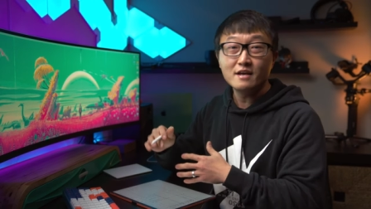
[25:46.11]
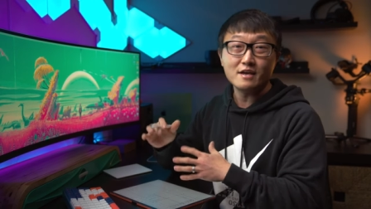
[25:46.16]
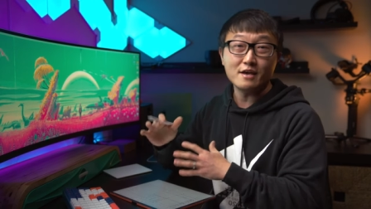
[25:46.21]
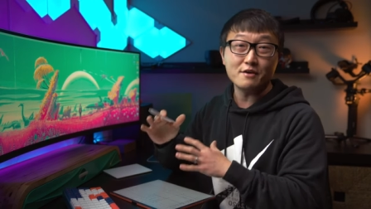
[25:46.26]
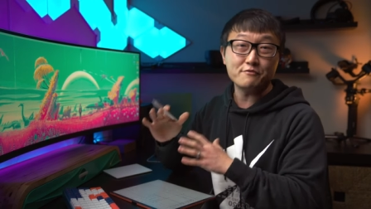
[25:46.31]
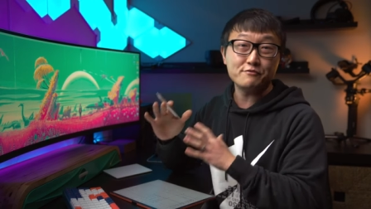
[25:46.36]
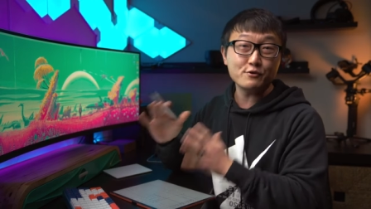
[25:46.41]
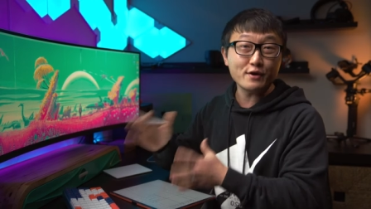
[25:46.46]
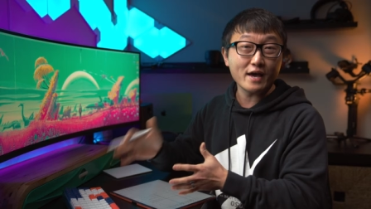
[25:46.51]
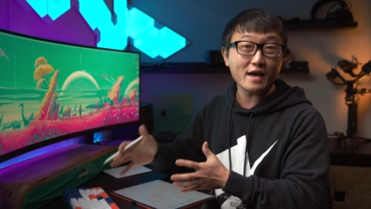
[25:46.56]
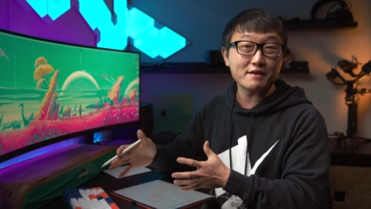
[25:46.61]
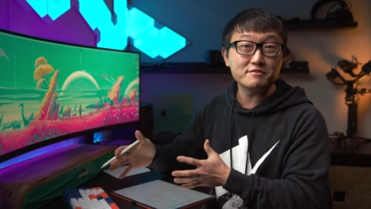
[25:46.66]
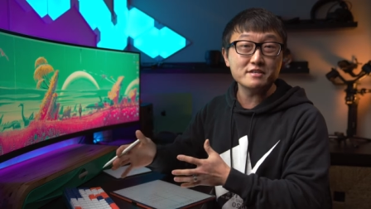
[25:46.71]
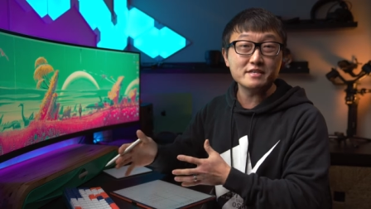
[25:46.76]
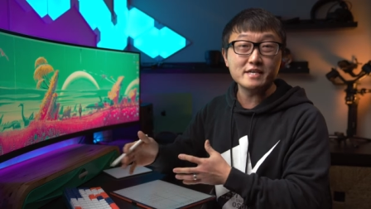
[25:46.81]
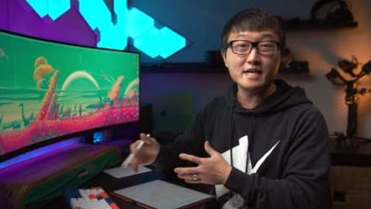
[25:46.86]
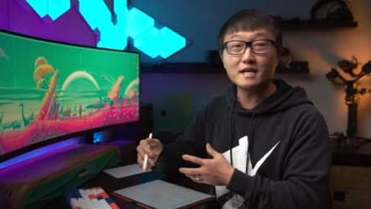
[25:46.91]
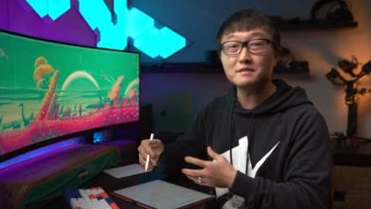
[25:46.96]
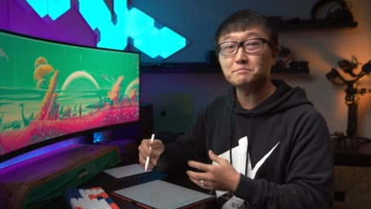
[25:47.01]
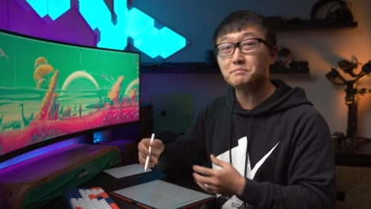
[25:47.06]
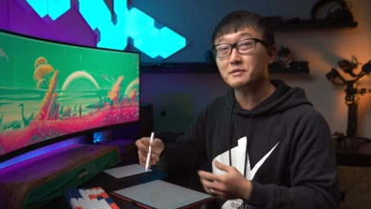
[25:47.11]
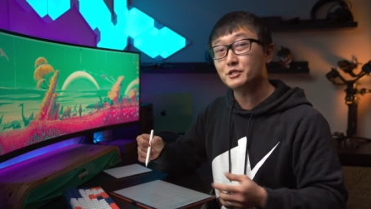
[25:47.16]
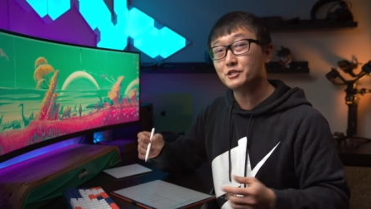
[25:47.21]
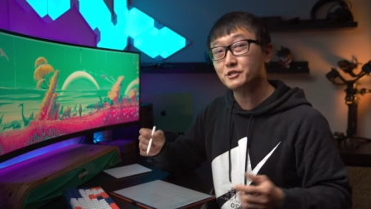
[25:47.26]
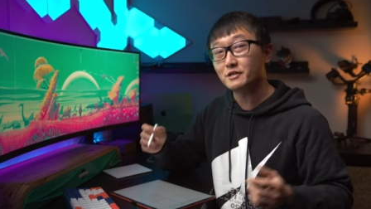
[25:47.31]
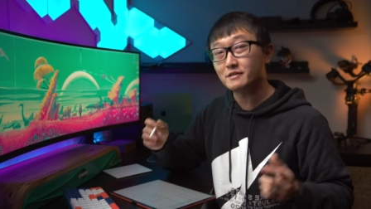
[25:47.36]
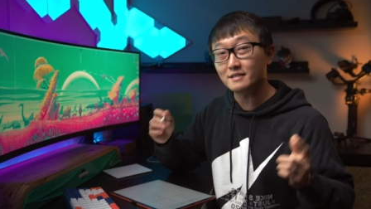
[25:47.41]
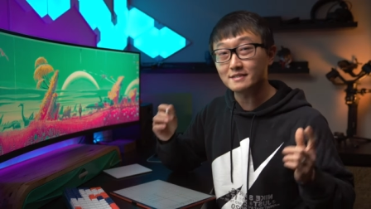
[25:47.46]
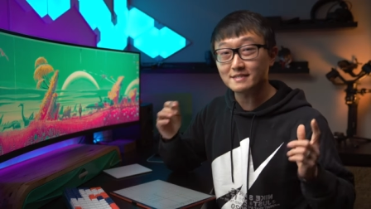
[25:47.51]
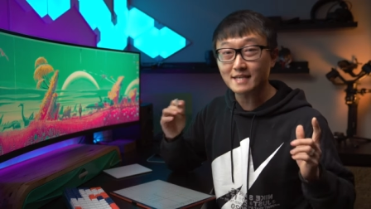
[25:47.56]
If you haven't yet, be
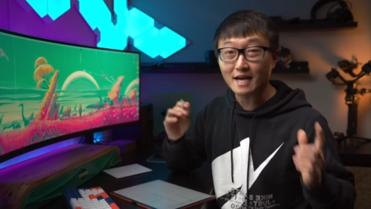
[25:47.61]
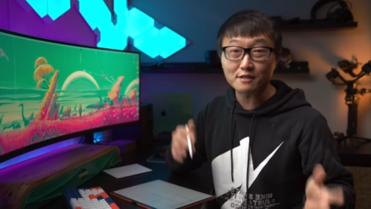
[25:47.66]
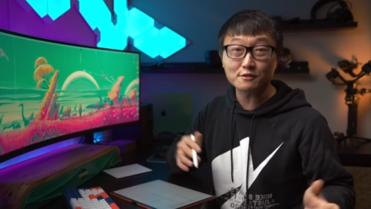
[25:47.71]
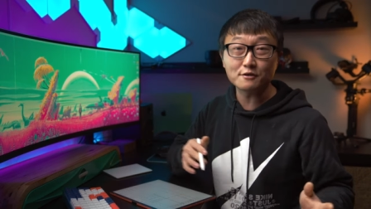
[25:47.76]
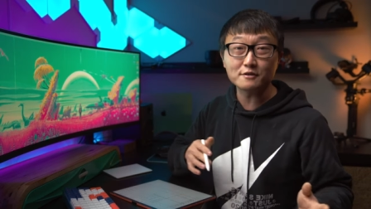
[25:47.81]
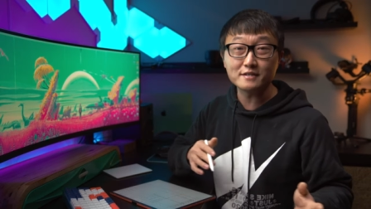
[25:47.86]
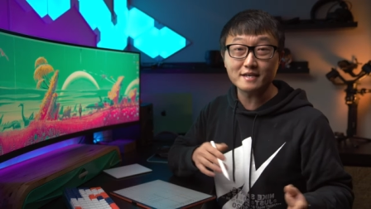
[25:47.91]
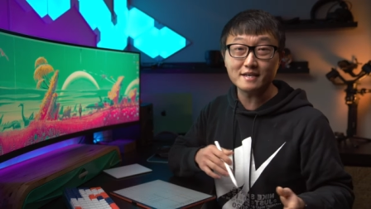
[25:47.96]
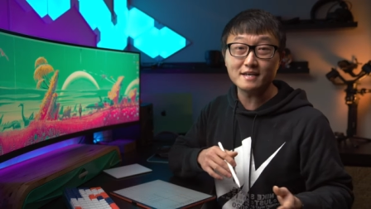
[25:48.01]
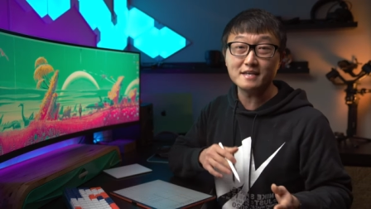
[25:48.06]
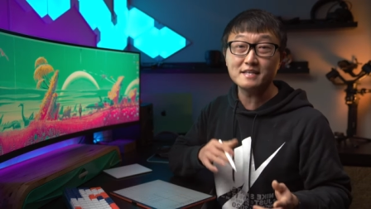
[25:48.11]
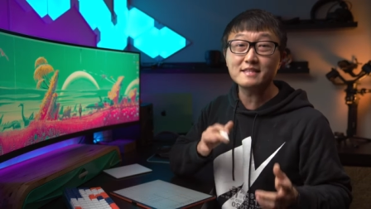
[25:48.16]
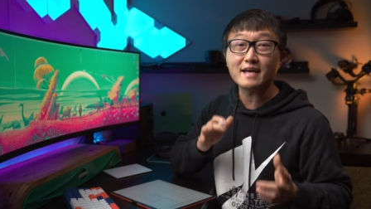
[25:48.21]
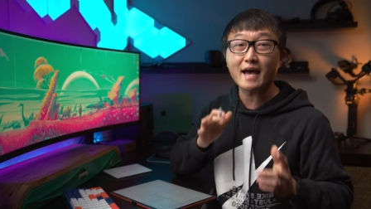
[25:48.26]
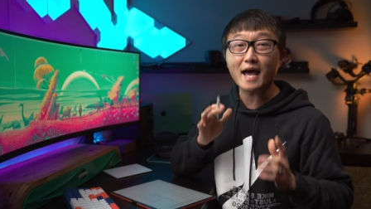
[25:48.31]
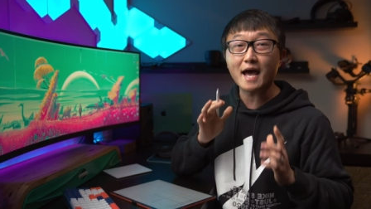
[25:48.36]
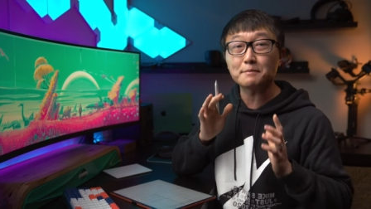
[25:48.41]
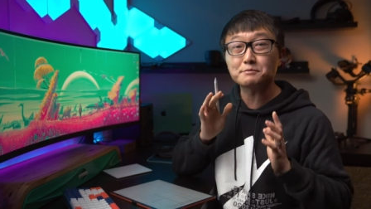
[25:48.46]
sure to download it in the